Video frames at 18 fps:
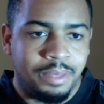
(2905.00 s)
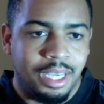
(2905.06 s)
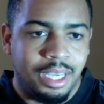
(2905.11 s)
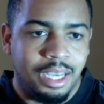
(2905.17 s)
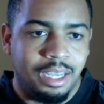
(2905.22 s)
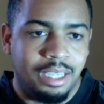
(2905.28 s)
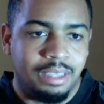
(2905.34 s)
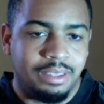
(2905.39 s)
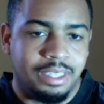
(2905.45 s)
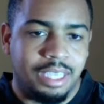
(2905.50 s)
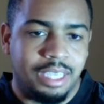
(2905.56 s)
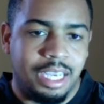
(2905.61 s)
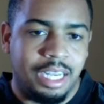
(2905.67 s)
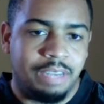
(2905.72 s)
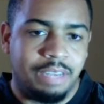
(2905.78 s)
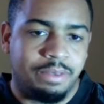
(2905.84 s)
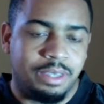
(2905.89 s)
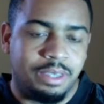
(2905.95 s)

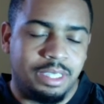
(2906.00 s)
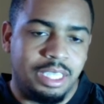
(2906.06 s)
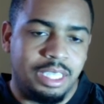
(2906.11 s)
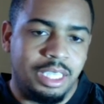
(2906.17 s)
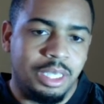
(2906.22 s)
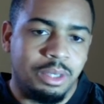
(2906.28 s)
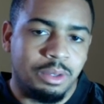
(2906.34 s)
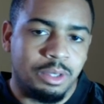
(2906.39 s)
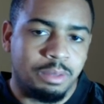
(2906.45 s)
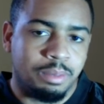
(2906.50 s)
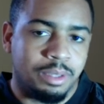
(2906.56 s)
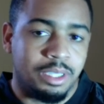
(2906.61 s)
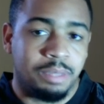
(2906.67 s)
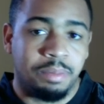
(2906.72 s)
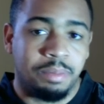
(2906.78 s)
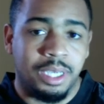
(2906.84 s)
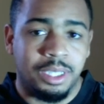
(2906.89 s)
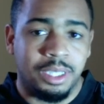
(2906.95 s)
Outside for the Eagles'
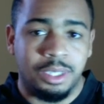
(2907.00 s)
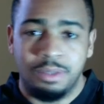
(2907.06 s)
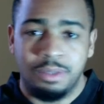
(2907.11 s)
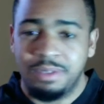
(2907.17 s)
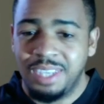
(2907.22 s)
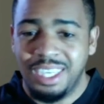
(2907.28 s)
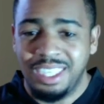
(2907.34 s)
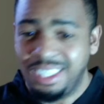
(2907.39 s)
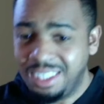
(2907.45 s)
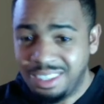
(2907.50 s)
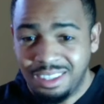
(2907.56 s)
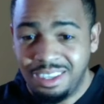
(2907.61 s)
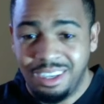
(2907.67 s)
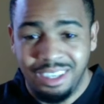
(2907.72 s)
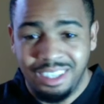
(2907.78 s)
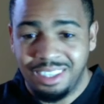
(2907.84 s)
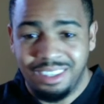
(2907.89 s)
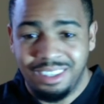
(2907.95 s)
perspective, they didn't
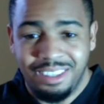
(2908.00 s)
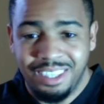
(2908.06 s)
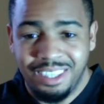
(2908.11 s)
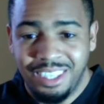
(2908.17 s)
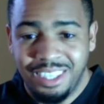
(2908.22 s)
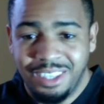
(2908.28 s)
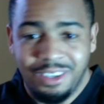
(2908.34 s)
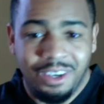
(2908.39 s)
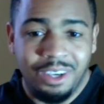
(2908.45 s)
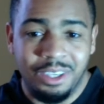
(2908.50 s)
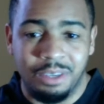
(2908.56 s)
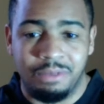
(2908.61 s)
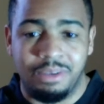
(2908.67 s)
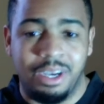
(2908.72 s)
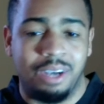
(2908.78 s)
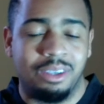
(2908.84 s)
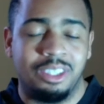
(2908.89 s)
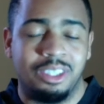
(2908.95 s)
look good at all. The
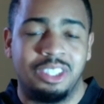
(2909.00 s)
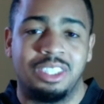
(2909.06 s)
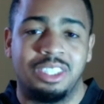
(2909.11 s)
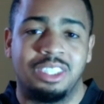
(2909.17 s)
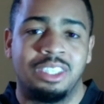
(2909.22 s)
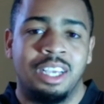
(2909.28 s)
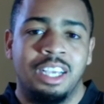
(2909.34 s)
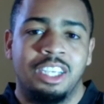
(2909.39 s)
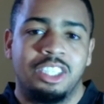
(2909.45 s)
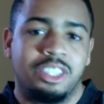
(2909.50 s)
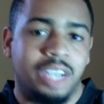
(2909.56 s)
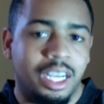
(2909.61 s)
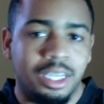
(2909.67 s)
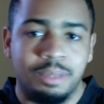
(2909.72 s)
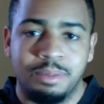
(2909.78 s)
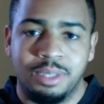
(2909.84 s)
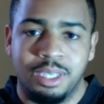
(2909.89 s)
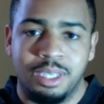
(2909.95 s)
Falcons just shot
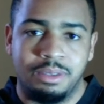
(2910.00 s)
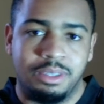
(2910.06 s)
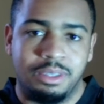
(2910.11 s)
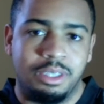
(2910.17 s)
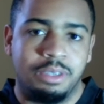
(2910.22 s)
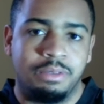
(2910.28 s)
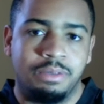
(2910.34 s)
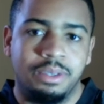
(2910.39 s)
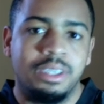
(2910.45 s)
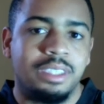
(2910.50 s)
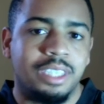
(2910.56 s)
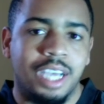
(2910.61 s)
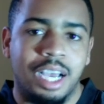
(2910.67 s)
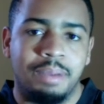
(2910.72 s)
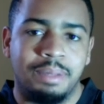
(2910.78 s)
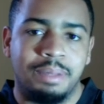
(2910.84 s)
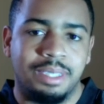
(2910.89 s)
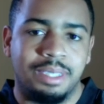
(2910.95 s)
themselves in the foot
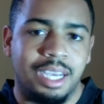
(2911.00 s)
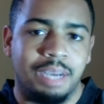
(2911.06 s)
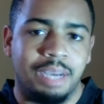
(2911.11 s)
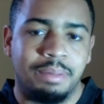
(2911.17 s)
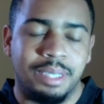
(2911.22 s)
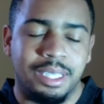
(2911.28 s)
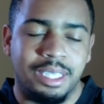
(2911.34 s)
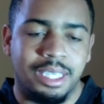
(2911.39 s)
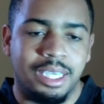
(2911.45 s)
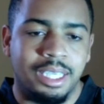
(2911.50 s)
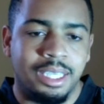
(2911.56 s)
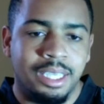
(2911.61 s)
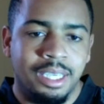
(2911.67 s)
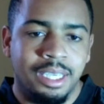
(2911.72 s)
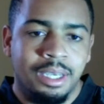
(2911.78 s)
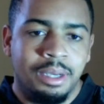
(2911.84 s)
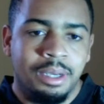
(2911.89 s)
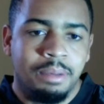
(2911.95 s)
time and time again.
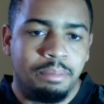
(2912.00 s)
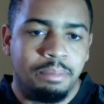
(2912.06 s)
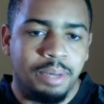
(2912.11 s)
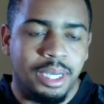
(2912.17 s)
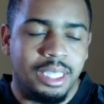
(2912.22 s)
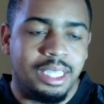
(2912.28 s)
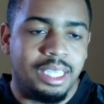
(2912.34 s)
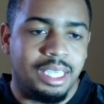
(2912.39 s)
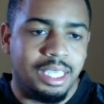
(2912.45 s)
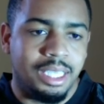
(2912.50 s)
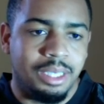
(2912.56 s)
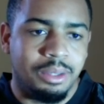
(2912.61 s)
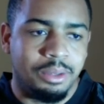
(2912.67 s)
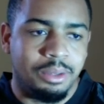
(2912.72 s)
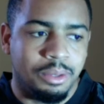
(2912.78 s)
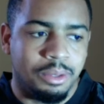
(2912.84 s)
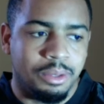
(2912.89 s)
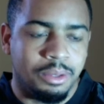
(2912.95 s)
But the
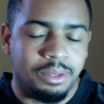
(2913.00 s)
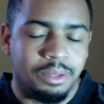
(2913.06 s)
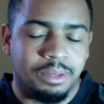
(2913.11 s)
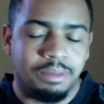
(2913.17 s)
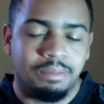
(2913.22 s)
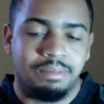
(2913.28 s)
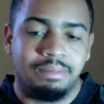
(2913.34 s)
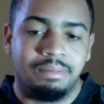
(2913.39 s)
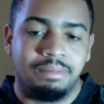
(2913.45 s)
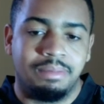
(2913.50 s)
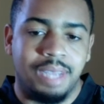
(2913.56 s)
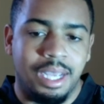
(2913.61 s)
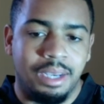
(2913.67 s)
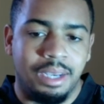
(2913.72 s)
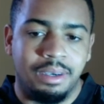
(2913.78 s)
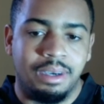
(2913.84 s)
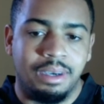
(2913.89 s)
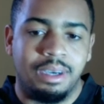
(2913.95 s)
Eagles, they
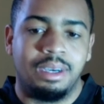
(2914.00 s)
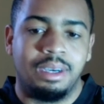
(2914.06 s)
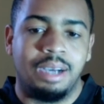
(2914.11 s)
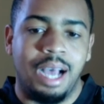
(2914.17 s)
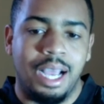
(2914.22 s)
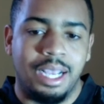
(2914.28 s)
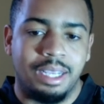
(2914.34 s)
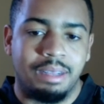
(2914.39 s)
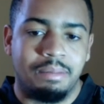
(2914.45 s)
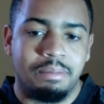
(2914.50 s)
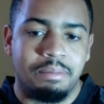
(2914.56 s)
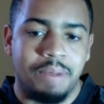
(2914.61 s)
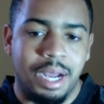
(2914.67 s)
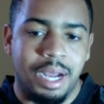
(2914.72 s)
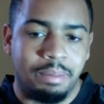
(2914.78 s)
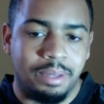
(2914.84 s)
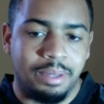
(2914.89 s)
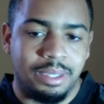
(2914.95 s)
look like
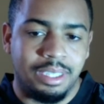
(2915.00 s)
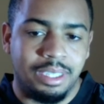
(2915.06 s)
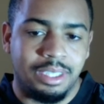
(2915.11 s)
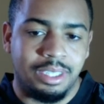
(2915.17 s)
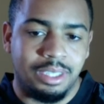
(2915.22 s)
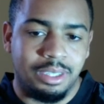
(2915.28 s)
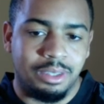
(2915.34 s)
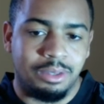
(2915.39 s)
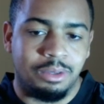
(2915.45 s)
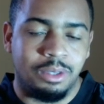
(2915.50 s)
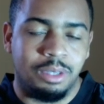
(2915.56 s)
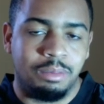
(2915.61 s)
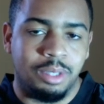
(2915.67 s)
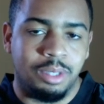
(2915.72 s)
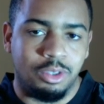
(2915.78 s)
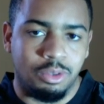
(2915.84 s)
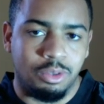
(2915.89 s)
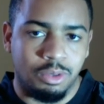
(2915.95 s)
my prediction is going to
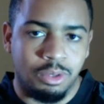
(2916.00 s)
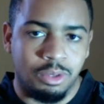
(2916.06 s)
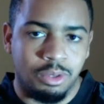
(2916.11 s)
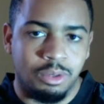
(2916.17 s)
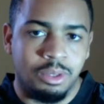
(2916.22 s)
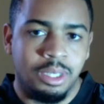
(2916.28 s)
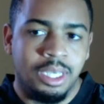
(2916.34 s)
be true,